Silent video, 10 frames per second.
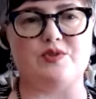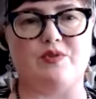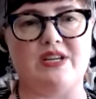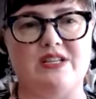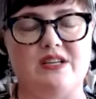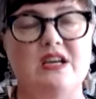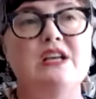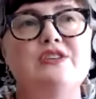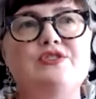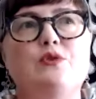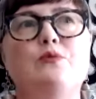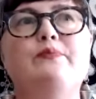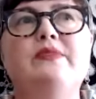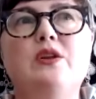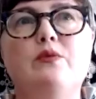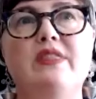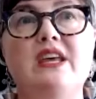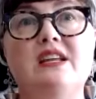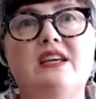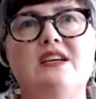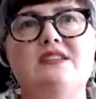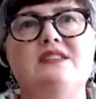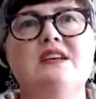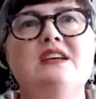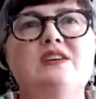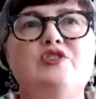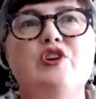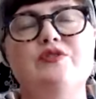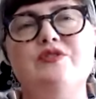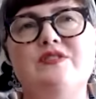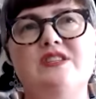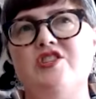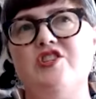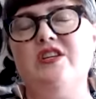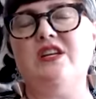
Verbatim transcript: so you know in that case she also says she didn't have a